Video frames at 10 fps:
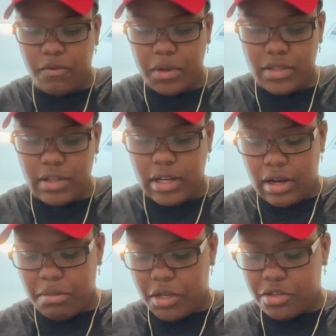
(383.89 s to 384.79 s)
but so that I
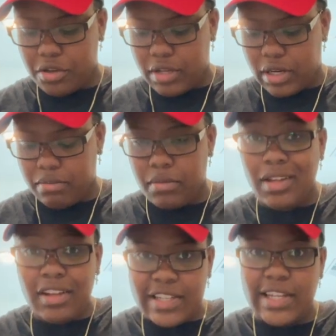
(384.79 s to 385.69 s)
make sure that I'm
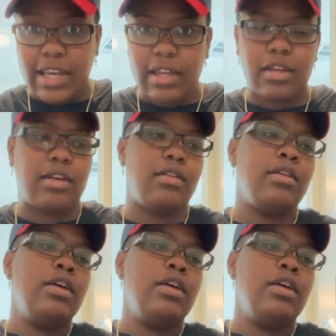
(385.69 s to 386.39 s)
taking it.